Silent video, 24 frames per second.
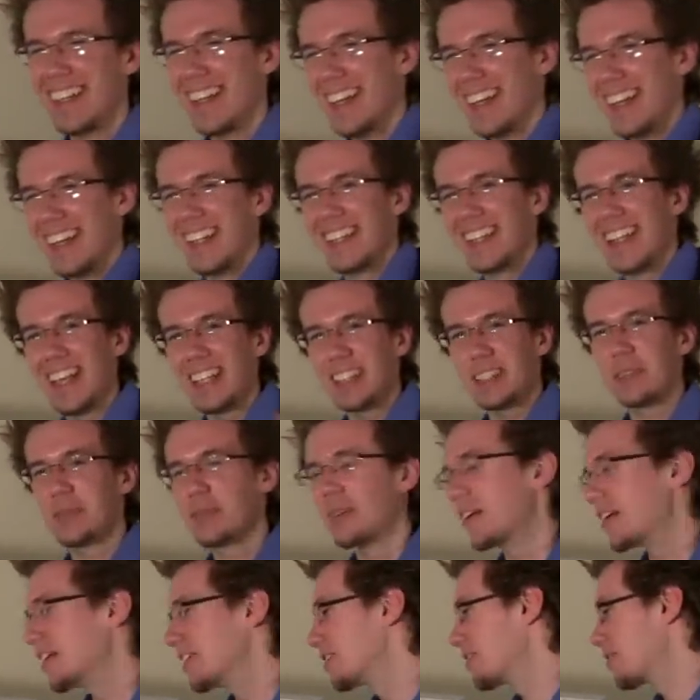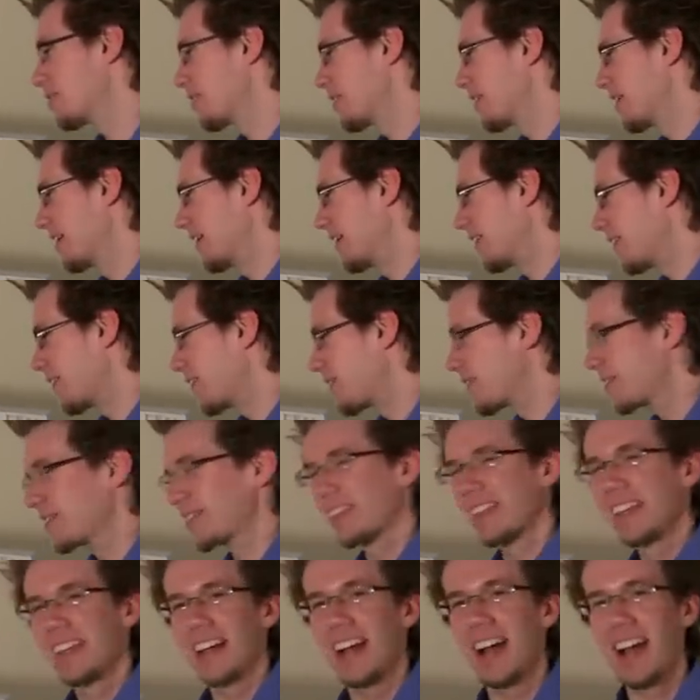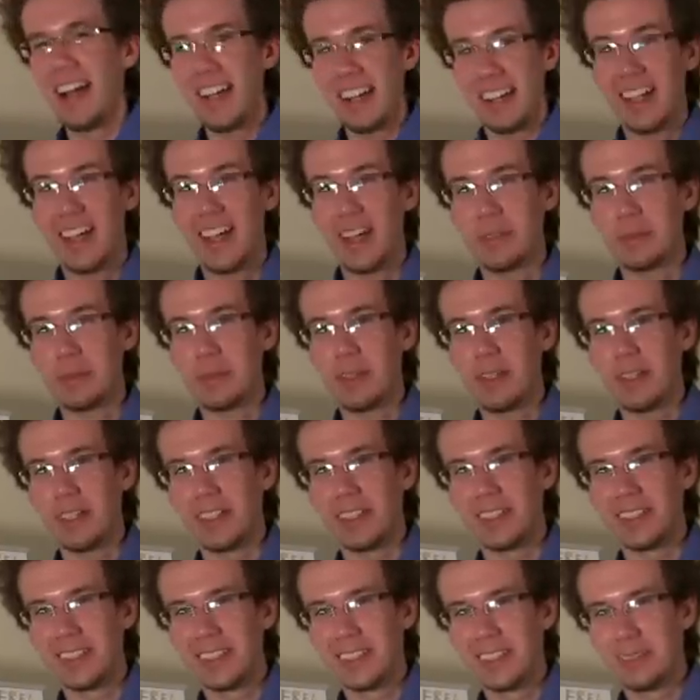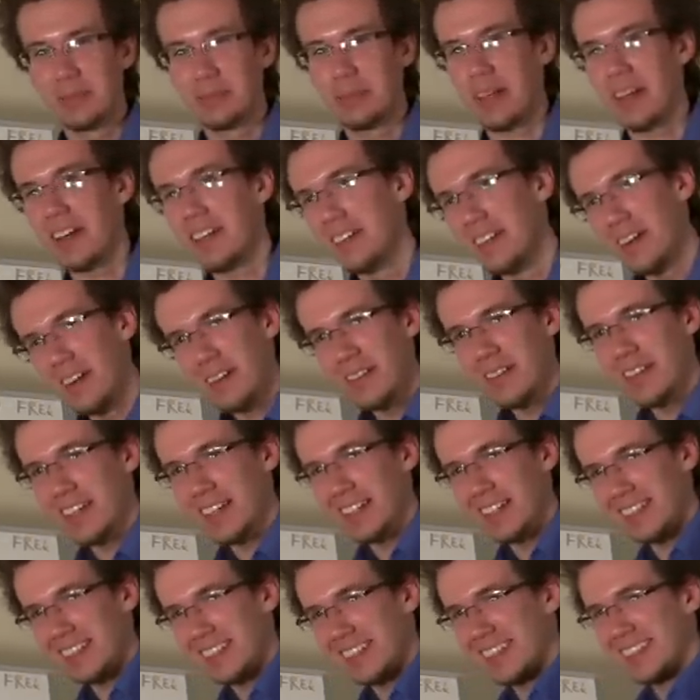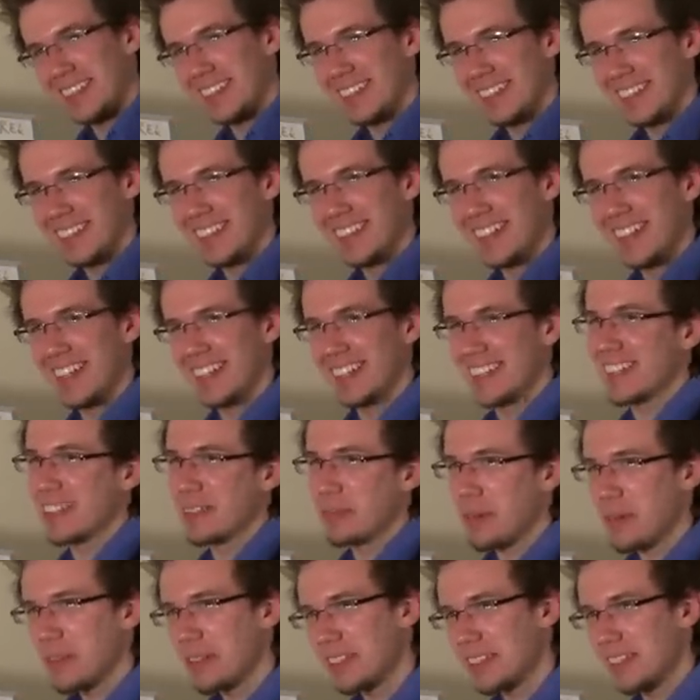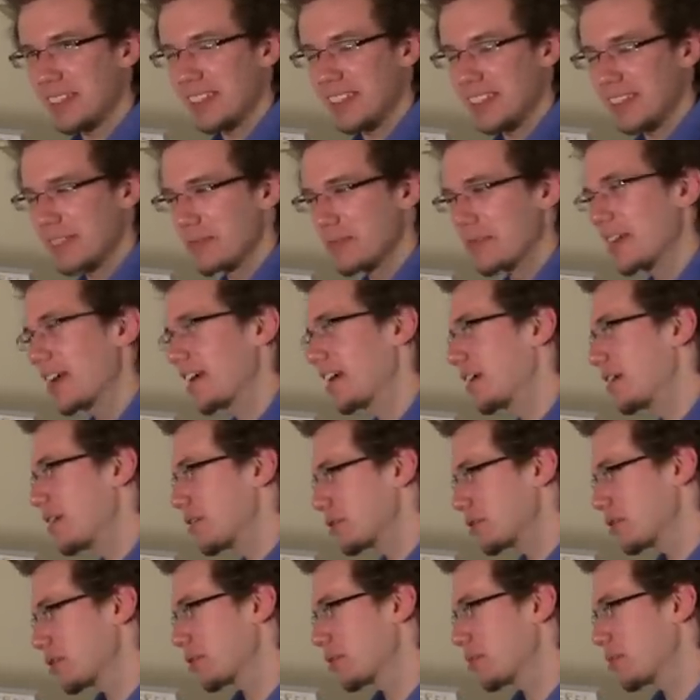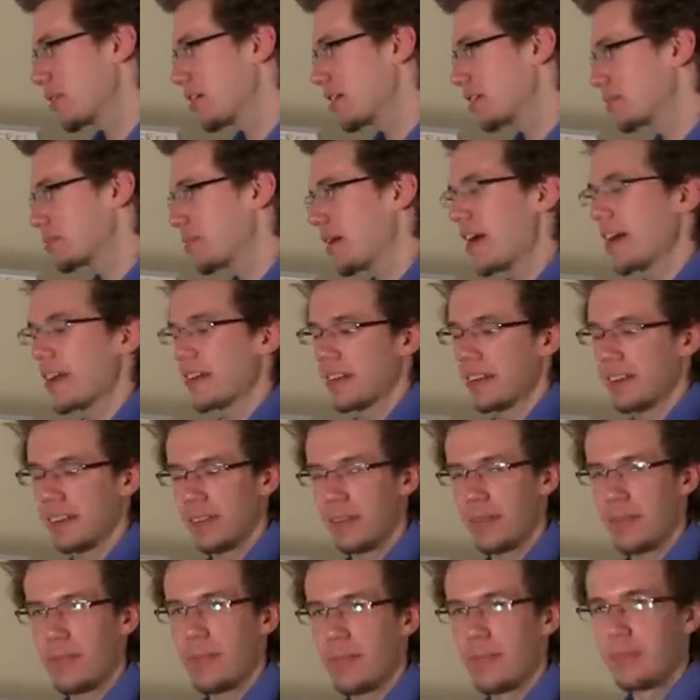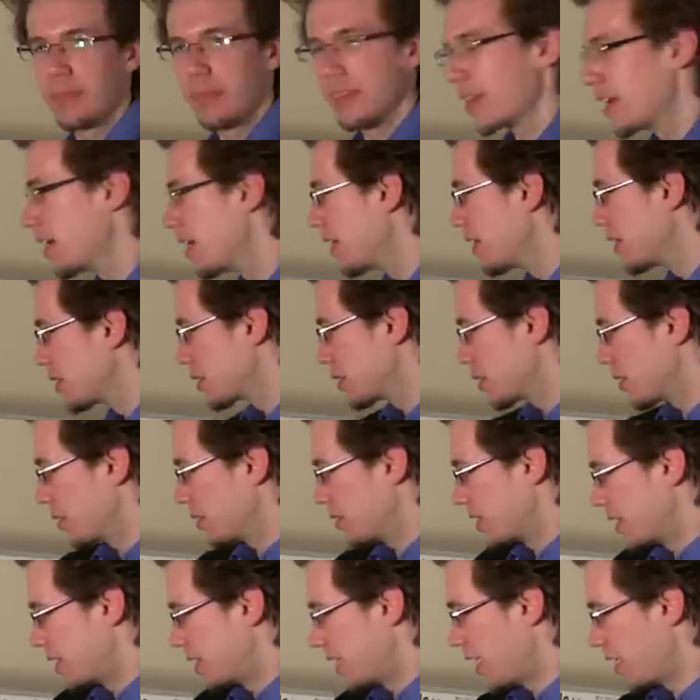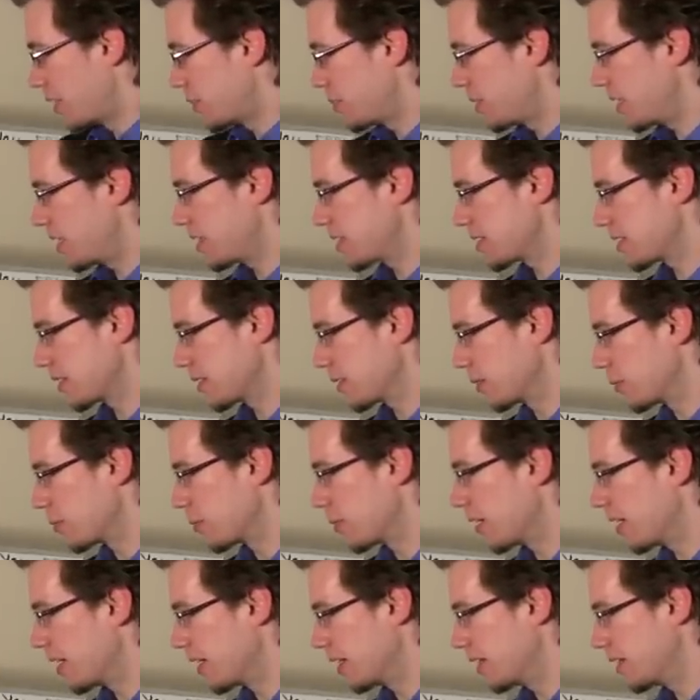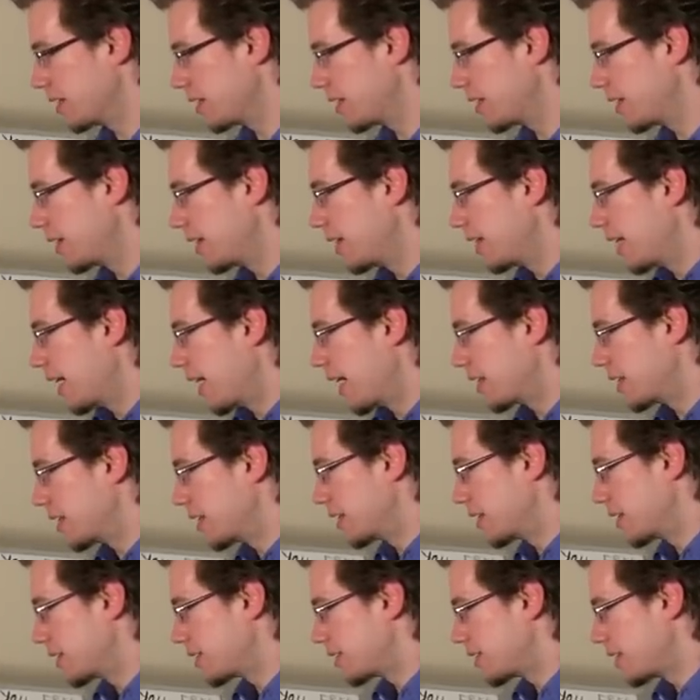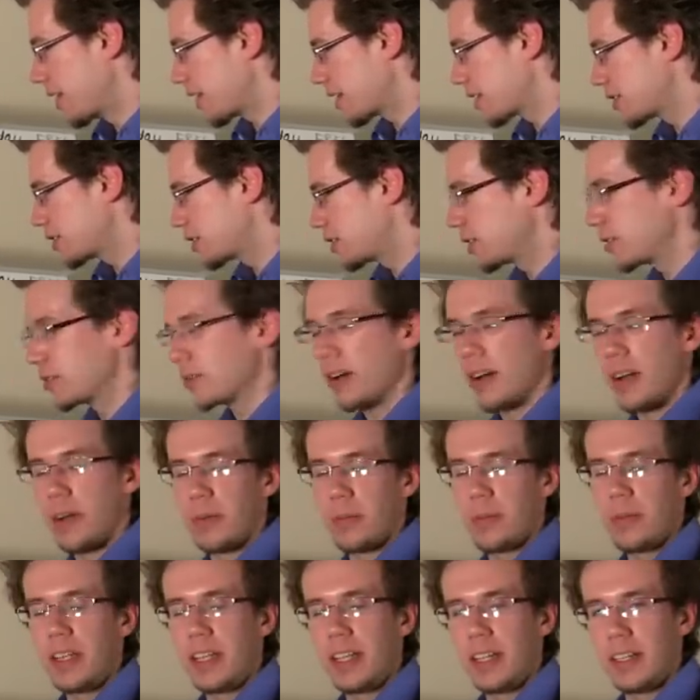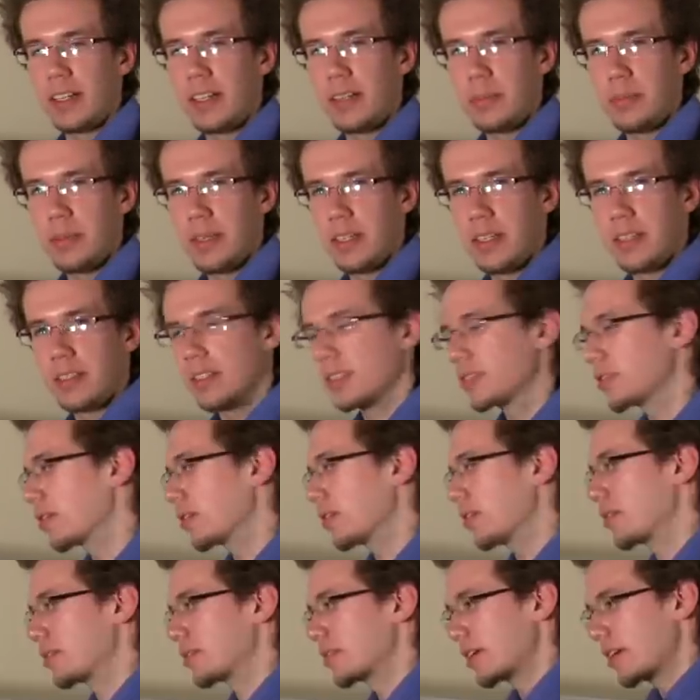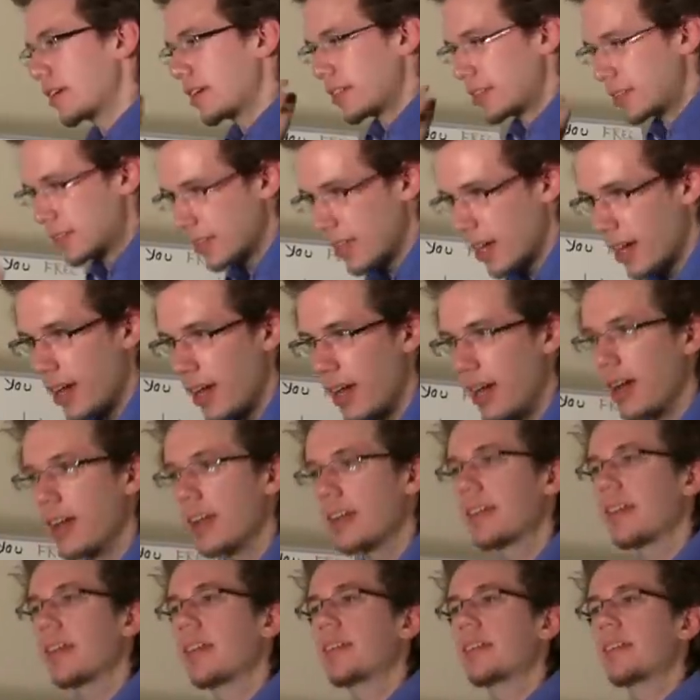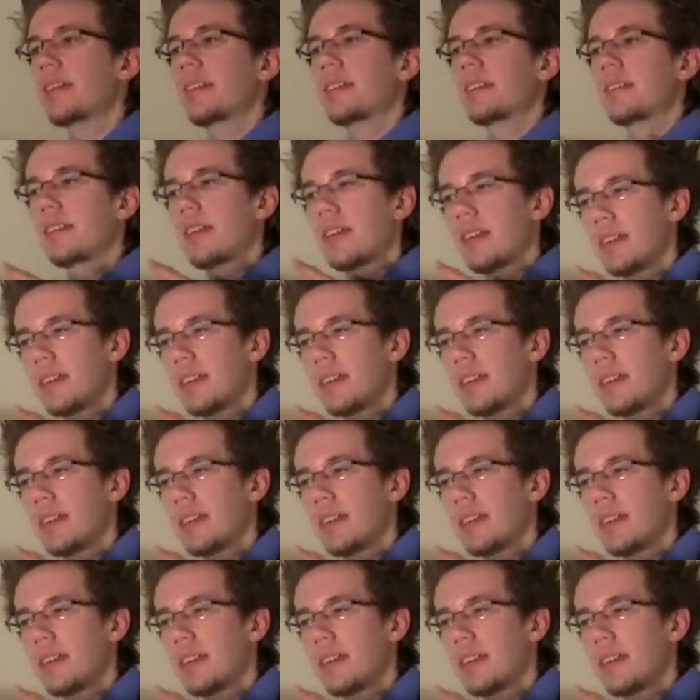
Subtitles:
that's a waltz for you. I can't waltz, but I know what it goes with a waltz pattern. So the downbeat is on the 1, and then the next 2 are weak beats. So it goes da dun dun